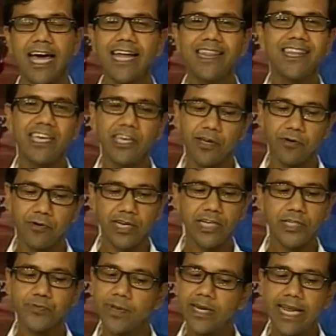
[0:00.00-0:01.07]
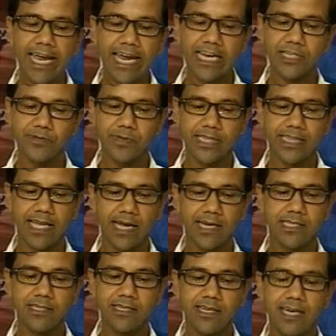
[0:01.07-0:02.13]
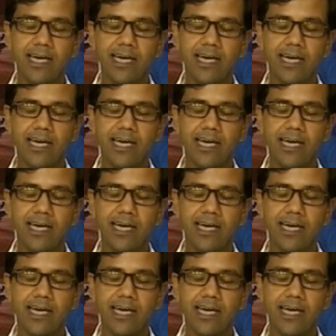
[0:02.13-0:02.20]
and the unit will end with that.